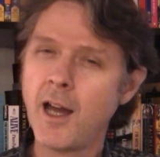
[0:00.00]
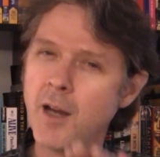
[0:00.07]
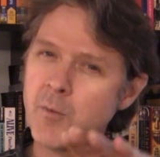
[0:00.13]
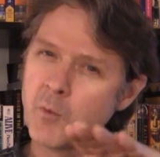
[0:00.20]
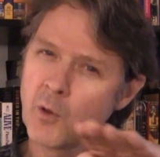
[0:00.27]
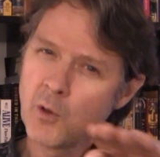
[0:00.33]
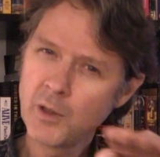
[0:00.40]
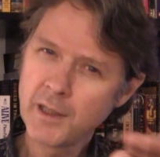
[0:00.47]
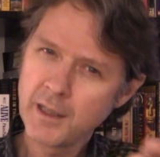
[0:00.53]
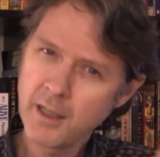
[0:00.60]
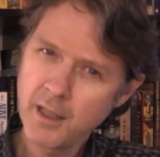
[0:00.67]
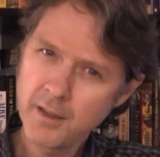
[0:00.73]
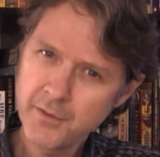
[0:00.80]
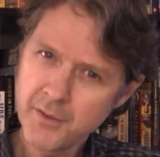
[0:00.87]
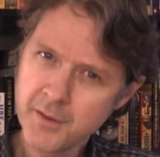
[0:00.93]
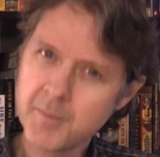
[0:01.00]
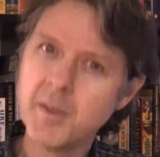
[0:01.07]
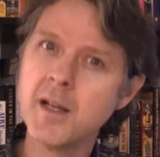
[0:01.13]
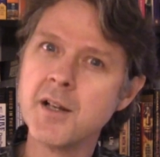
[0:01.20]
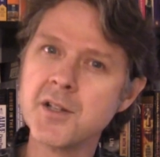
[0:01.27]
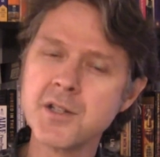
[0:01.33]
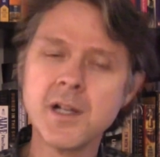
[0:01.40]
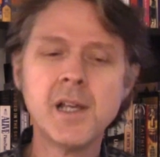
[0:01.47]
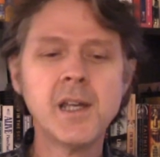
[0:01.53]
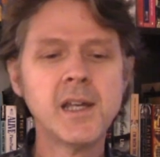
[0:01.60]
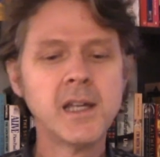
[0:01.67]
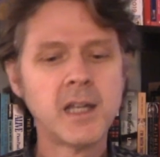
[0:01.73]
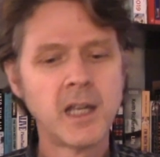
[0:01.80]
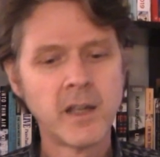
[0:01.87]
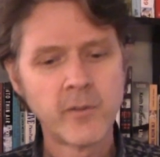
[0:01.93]
I'm rolling off the bass.
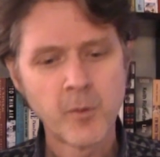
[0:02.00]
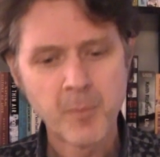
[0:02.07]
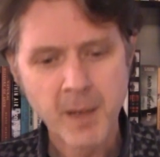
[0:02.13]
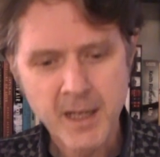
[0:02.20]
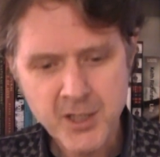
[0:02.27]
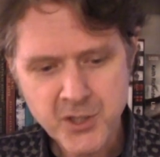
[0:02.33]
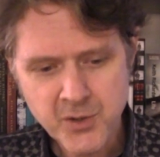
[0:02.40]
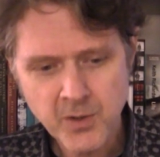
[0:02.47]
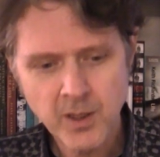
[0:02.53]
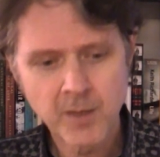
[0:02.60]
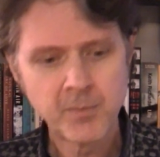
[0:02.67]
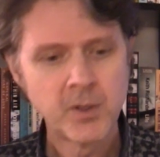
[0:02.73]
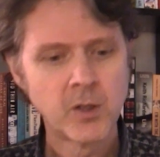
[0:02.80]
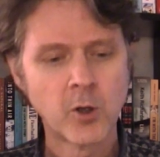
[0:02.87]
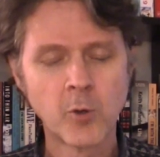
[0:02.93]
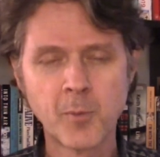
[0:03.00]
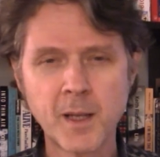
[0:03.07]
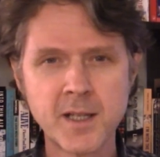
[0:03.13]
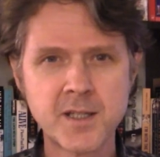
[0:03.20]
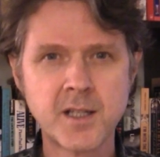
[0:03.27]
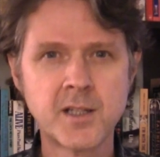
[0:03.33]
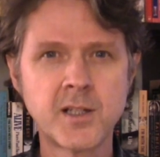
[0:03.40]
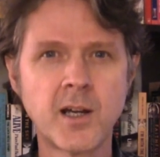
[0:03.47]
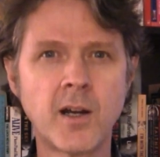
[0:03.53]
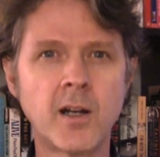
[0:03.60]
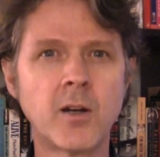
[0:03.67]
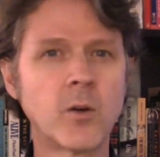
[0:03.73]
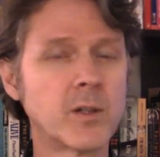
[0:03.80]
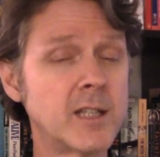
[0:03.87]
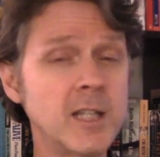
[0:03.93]
If a bass drum or bass
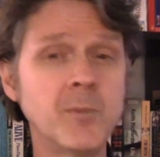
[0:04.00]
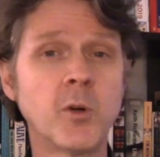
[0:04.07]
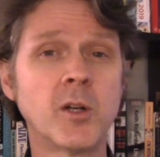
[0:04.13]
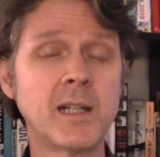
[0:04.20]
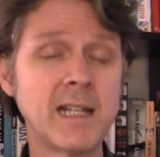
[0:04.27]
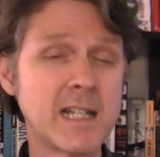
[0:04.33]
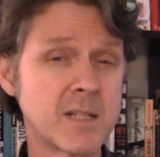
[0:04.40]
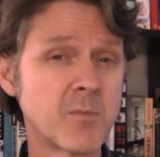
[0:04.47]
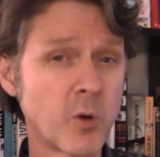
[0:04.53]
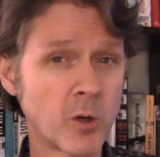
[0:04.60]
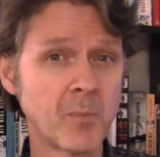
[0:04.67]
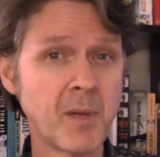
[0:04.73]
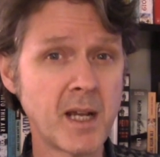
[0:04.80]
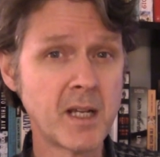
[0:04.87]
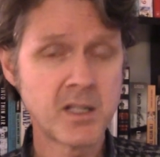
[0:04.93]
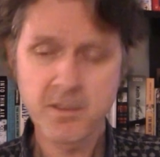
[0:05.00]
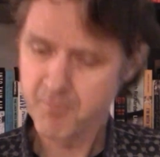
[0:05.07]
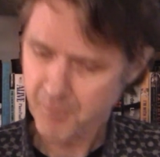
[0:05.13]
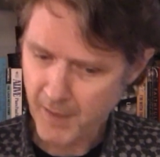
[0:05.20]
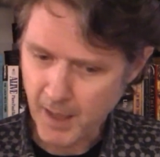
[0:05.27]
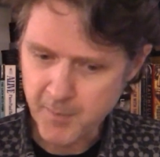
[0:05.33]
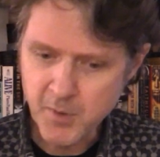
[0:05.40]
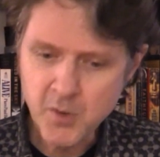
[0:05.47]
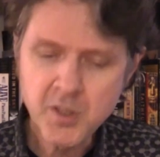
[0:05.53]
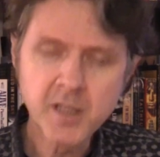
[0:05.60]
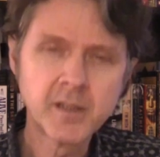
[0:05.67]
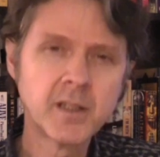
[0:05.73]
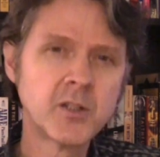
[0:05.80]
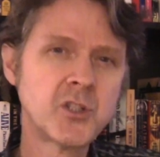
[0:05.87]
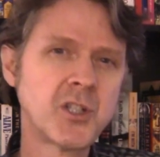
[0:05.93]
guitar or keyboard needs more bass, I'm
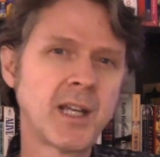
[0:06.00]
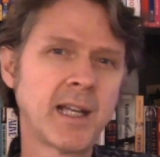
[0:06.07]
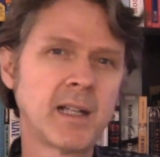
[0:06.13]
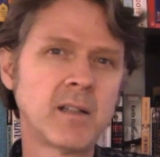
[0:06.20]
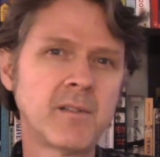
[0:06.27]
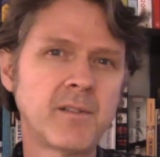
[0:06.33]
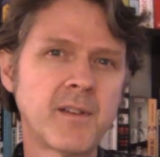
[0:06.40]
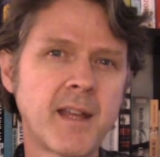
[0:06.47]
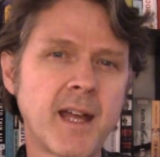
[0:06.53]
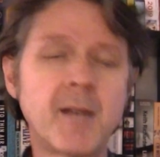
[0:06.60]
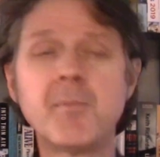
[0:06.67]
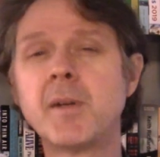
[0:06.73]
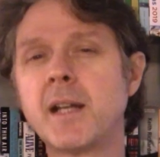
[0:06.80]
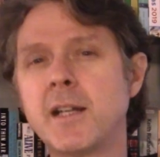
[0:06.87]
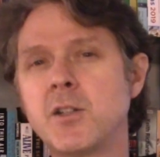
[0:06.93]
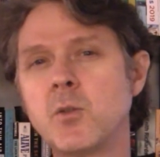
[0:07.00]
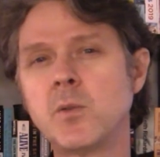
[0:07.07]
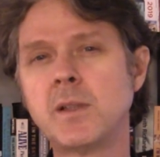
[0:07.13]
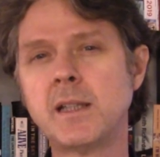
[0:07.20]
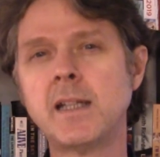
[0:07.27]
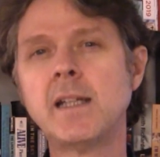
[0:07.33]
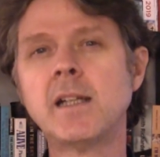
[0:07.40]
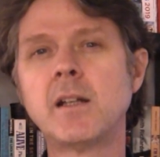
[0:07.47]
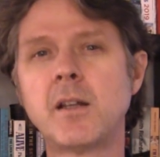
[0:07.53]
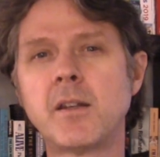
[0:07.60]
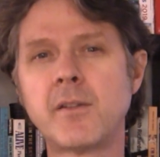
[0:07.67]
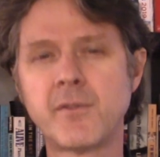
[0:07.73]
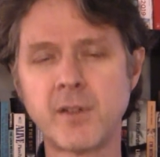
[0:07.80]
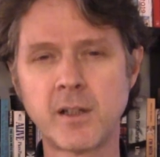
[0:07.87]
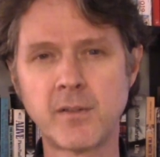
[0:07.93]
using their channel for that, but I don't need it on
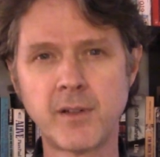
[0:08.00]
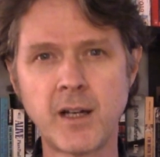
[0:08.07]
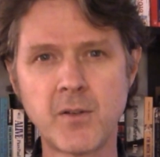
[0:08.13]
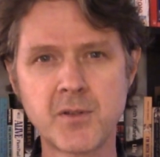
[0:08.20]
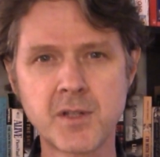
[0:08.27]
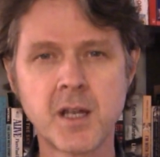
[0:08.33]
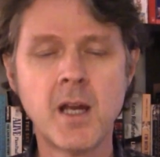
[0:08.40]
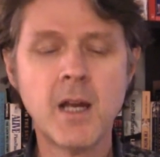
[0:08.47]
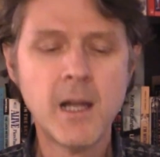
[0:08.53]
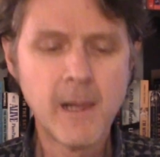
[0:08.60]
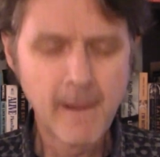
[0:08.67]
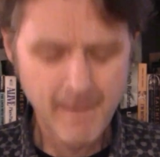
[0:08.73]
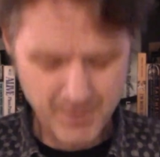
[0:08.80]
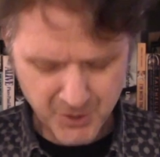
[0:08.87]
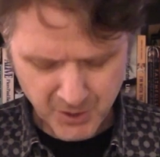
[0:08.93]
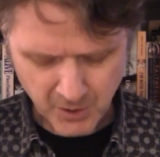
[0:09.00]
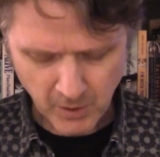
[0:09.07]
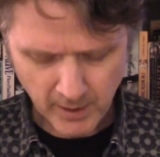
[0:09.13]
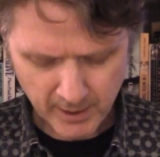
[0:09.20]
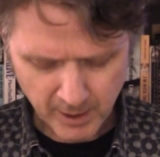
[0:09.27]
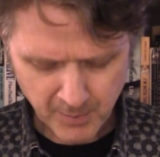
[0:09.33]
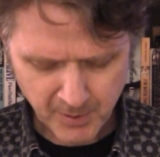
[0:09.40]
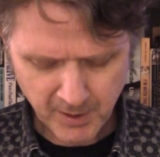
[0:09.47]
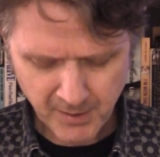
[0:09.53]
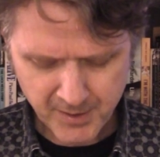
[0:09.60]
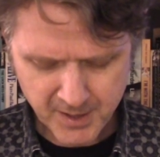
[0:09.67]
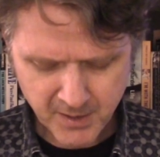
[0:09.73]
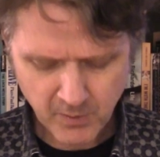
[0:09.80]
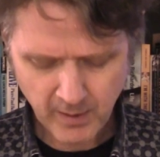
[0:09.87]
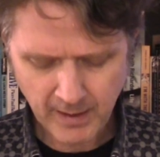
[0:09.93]
the front of house. So I'm going to put all
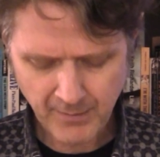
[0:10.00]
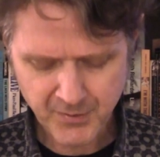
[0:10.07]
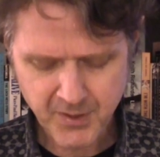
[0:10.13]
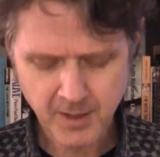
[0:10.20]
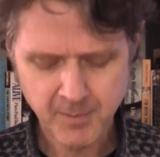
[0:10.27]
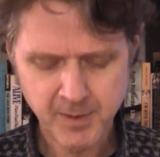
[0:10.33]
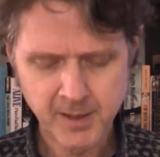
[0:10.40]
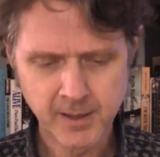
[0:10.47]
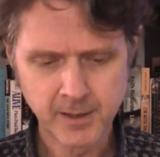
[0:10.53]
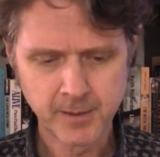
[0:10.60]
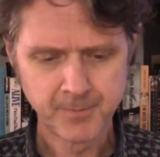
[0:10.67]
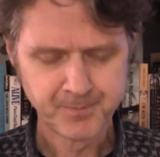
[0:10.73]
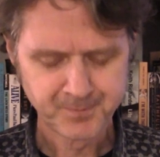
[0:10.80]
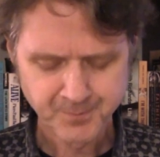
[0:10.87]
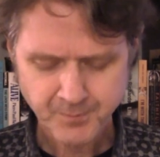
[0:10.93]
these graphs up here